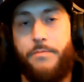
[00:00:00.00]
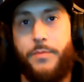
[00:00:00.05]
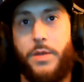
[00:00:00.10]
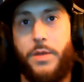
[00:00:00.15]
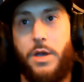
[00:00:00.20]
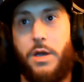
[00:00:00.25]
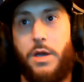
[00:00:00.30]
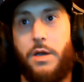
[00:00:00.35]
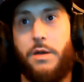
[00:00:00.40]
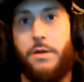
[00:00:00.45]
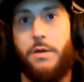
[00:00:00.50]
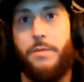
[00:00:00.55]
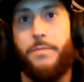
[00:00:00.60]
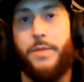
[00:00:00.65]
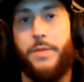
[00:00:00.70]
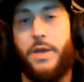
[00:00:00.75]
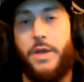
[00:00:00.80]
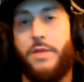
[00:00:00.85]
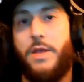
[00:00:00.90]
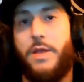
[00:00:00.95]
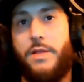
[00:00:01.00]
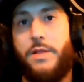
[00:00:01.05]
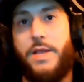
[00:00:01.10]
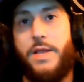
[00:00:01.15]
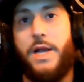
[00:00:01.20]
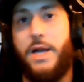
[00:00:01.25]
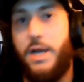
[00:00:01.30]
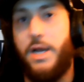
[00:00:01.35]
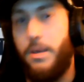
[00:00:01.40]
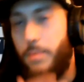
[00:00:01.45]
And
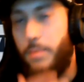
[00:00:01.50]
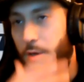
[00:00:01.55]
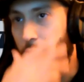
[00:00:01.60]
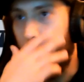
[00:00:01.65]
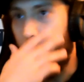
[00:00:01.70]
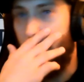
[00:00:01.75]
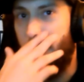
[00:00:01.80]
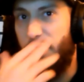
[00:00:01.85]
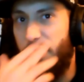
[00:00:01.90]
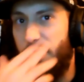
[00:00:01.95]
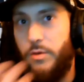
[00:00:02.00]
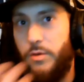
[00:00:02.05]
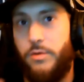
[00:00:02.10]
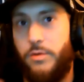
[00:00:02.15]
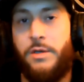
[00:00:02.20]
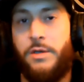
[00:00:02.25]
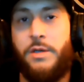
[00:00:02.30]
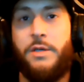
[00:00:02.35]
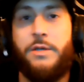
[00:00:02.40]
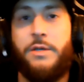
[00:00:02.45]
that kind of brings me to